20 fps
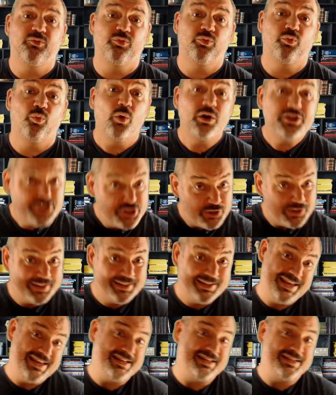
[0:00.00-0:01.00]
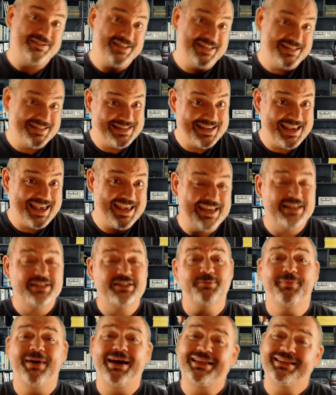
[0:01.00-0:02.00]
What you're going to need today to
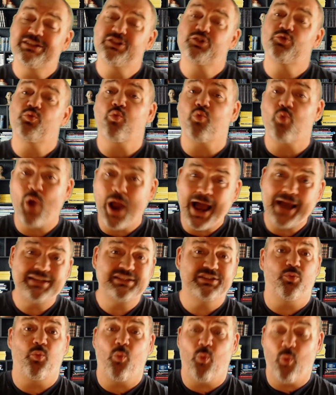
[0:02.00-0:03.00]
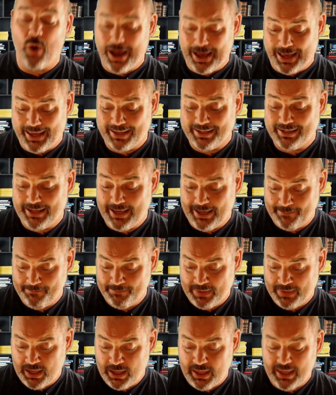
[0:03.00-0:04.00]
make this rice wine
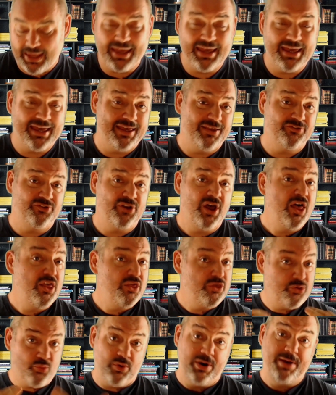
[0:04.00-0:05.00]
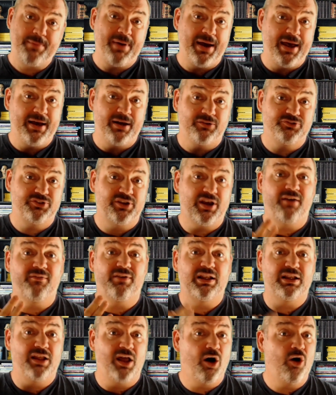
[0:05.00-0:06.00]
is 3 pounds of a
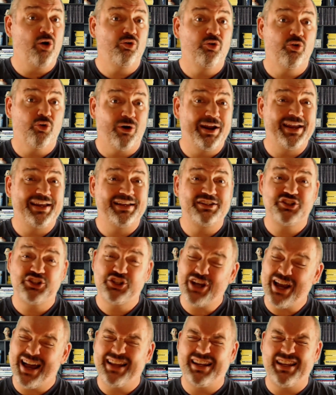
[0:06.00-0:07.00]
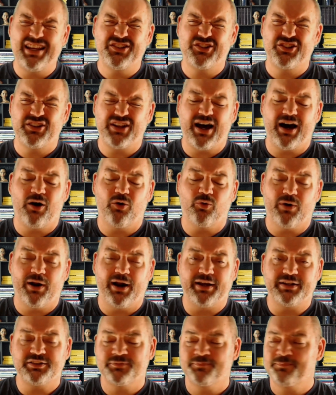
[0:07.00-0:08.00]
long grain Chinese style
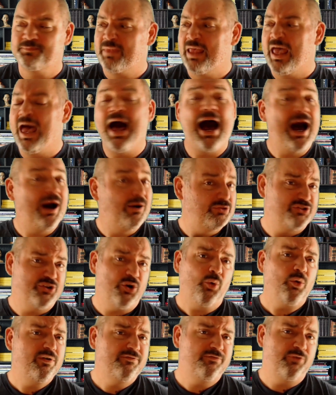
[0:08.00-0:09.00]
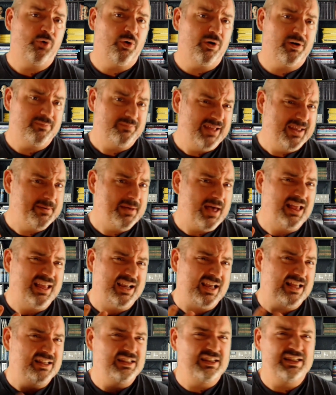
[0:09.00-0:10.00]
rice. I was going for like
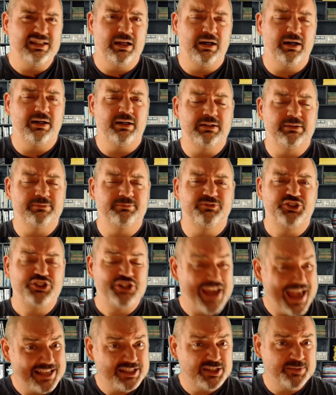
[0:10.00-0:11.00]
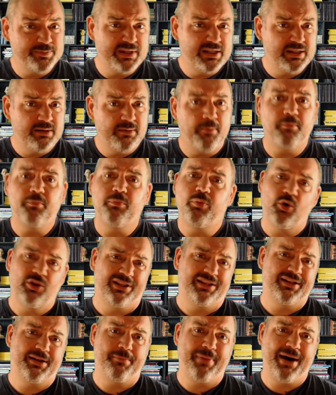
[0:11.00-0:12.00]
a jasmine boil
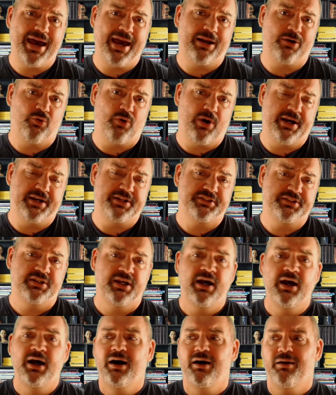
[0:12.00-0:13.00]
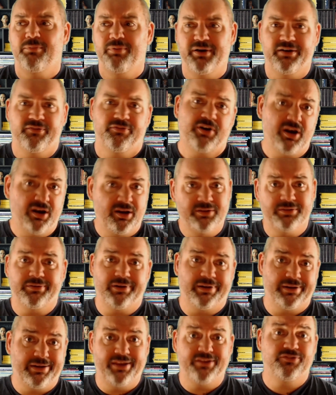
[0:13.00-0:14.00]
in a bag rice. But of course, I
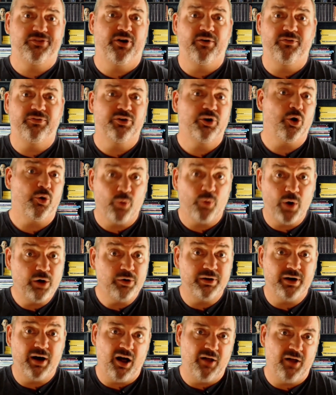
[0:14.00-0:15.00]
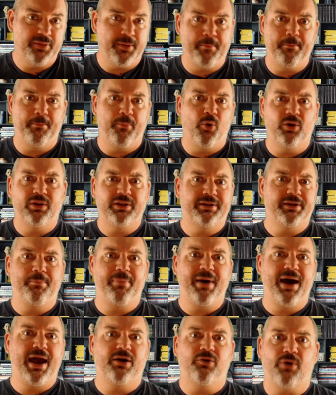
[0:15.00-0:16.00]
guess because of Corona, all the boil in the
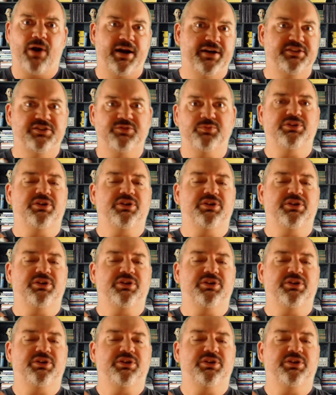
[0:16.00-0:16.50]
bag rice was